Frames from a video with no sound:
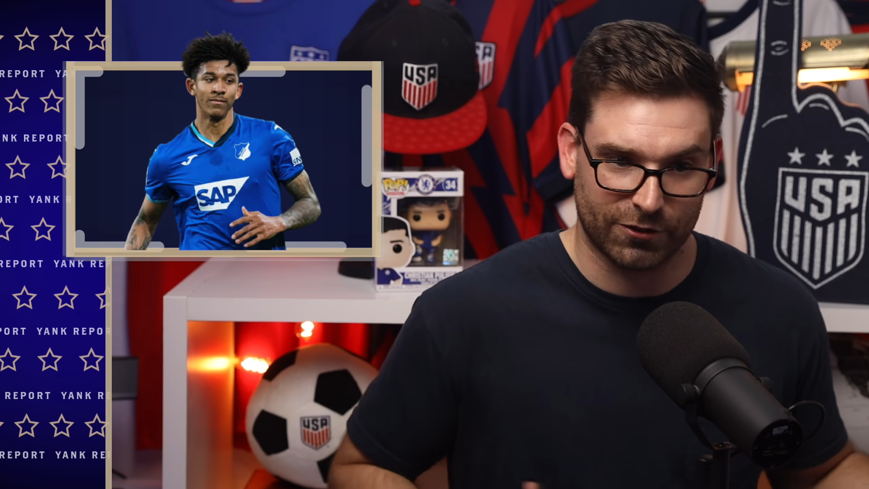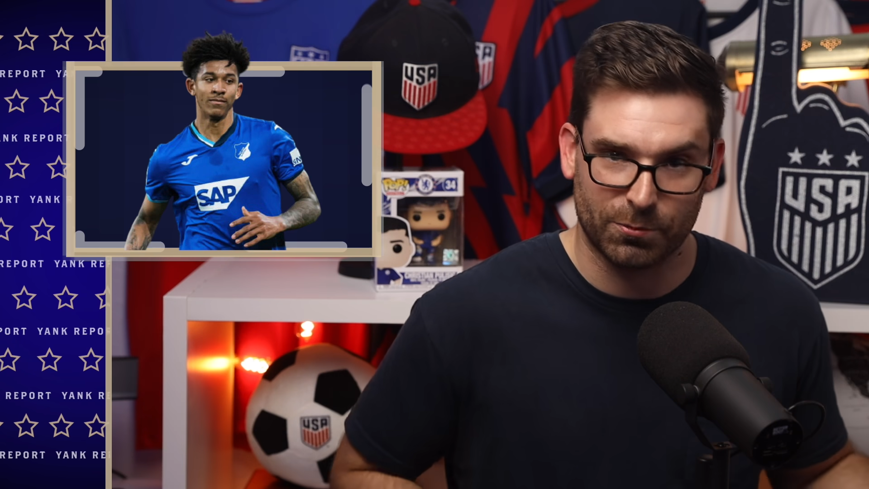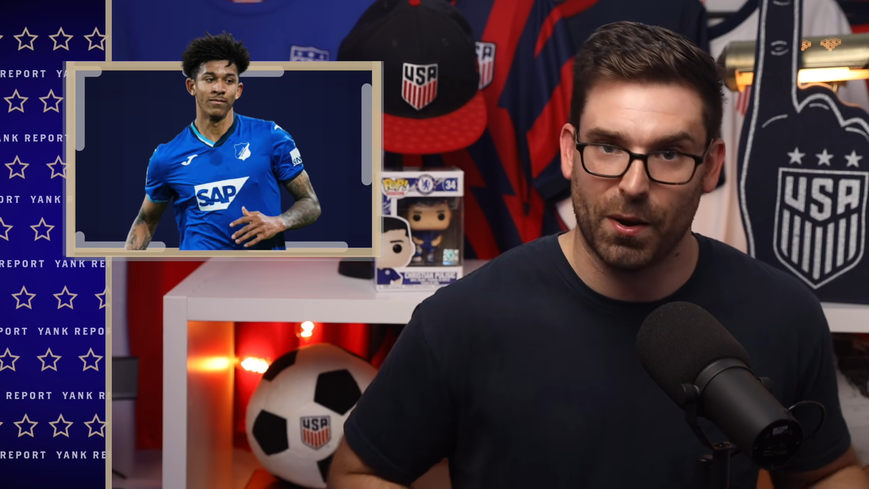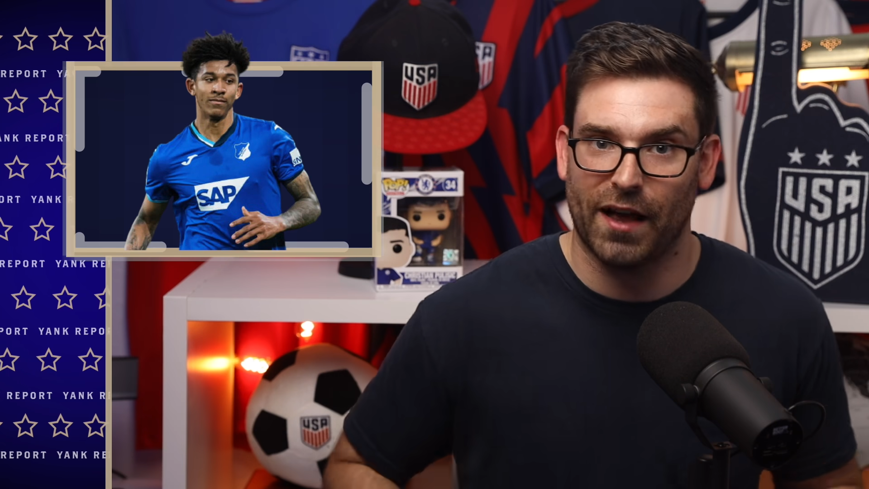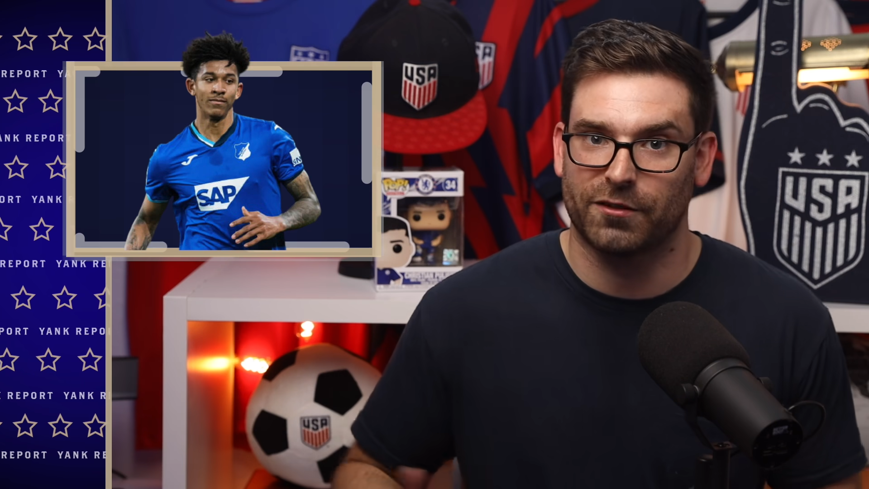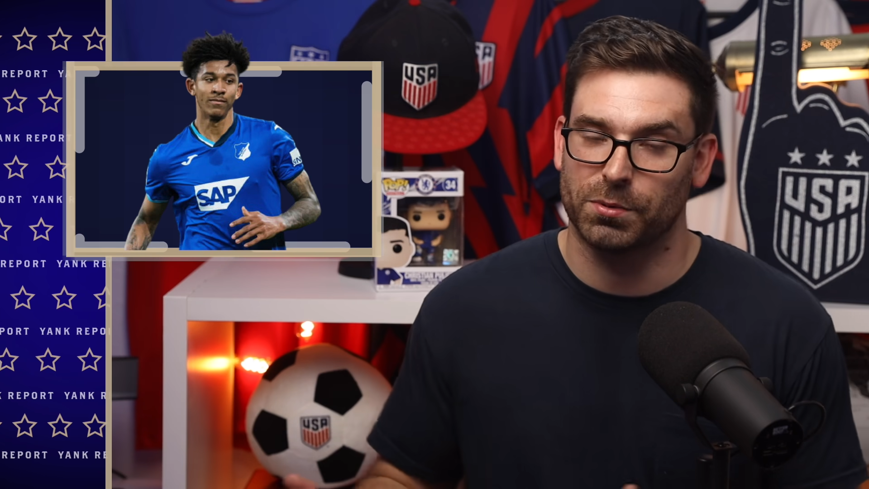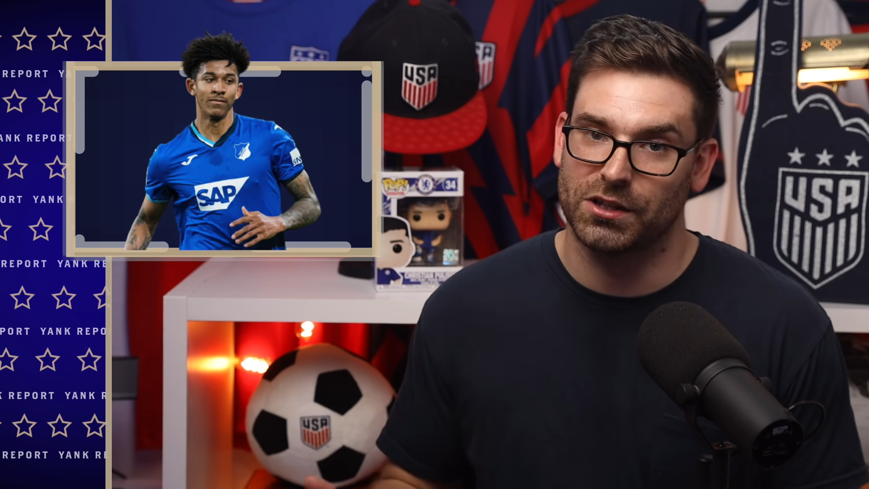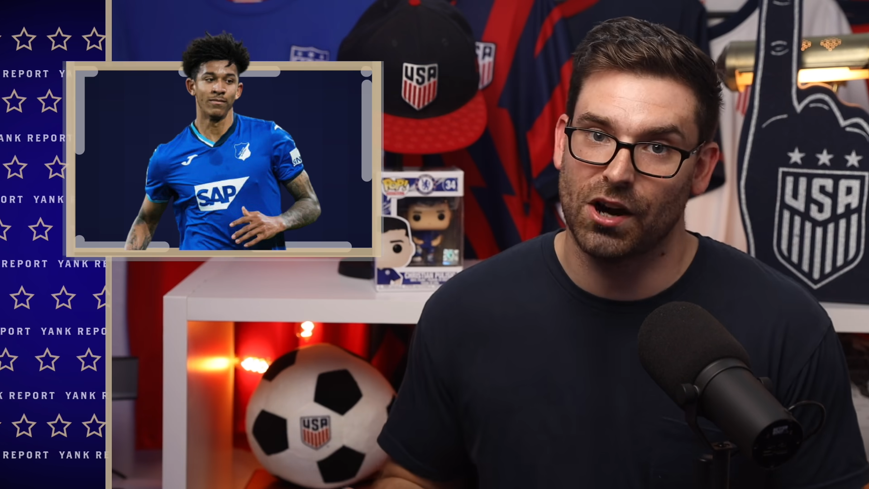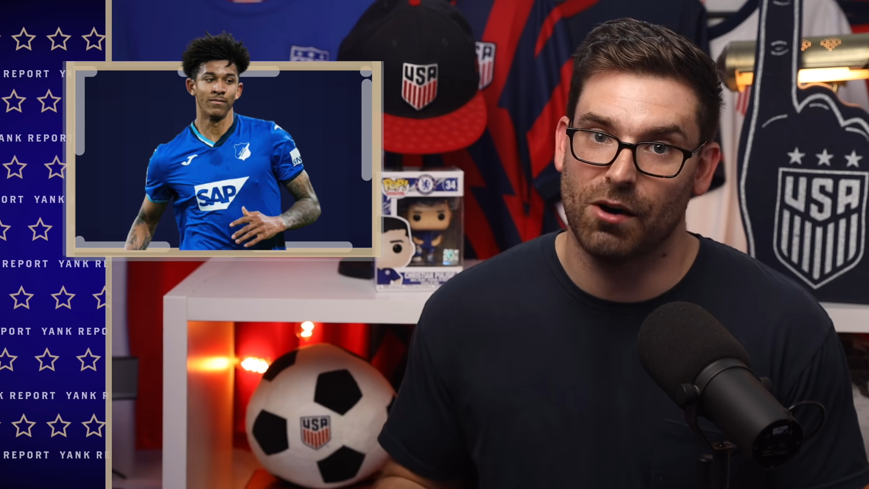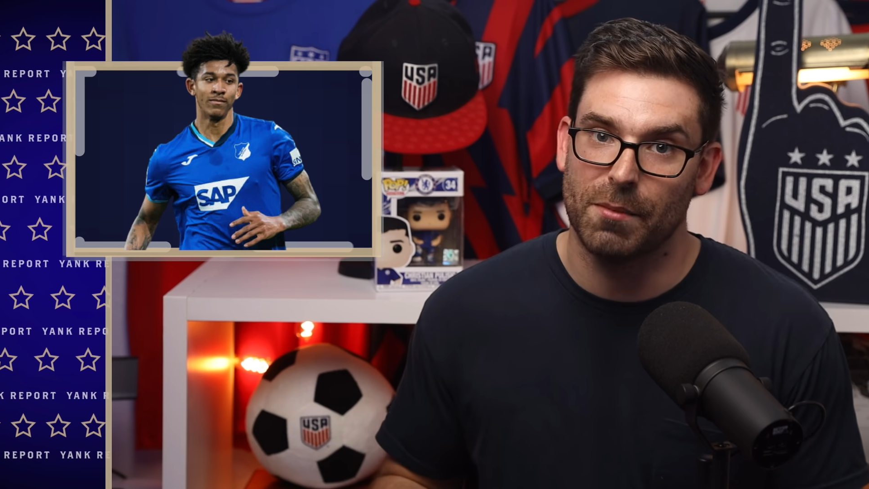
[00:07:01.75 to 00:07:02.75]
to possibly
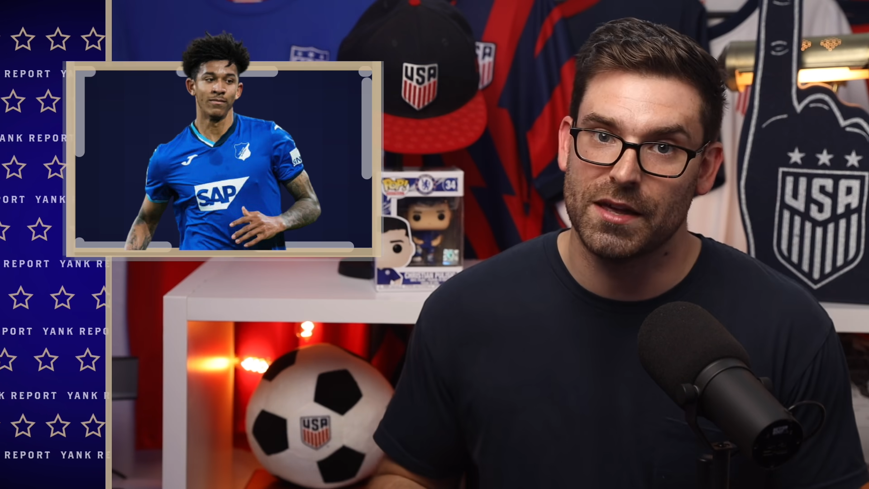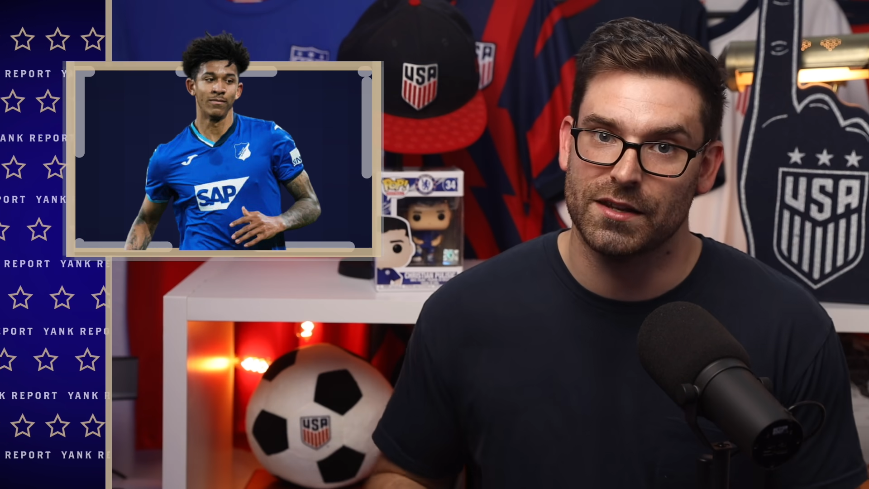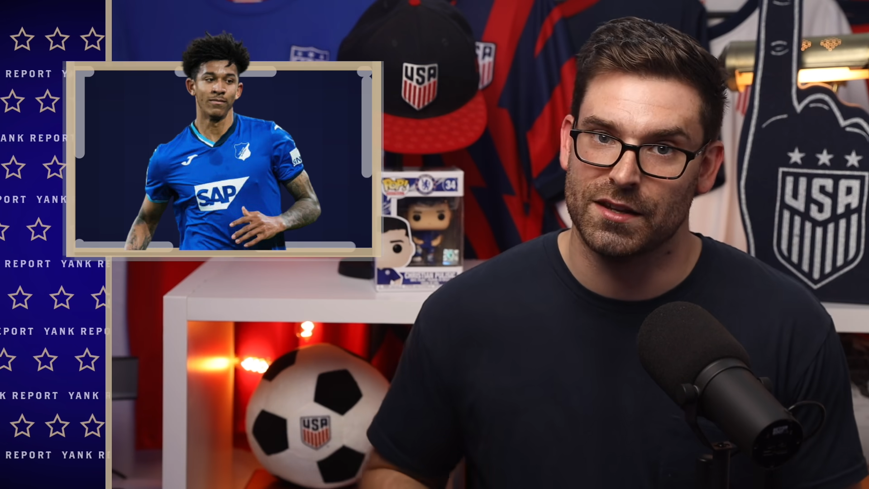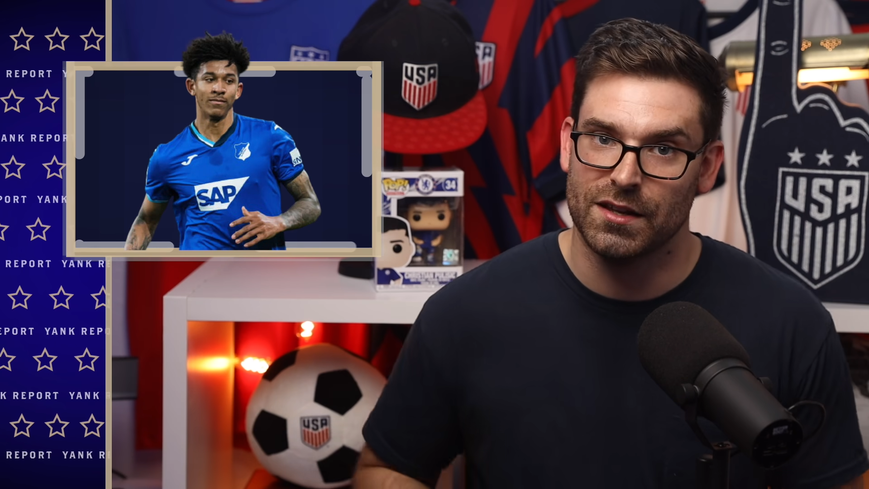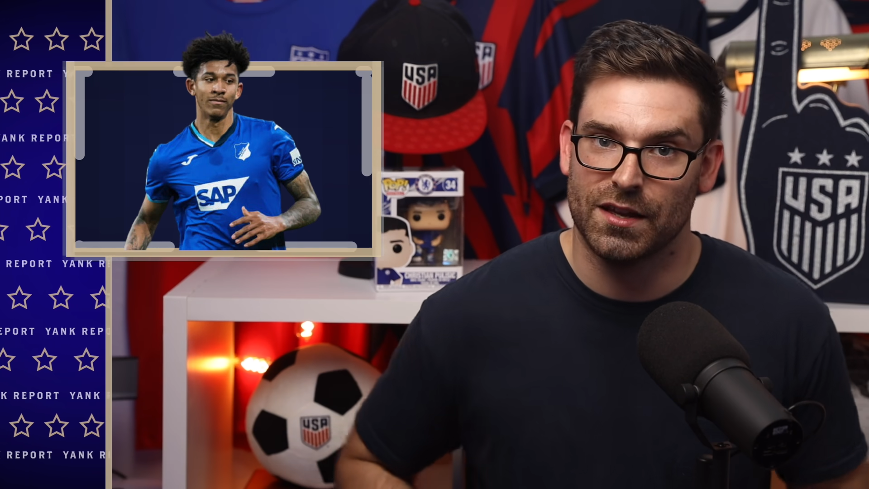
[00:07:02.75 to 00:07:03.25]
come in